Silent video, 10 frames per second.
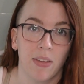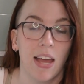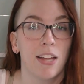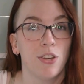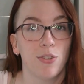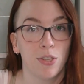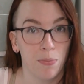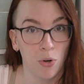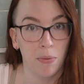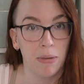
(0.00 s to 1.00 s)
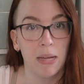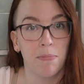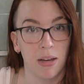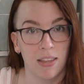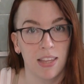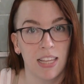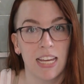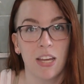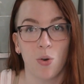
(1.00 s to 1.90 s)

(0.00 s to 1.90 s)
and you support me monthly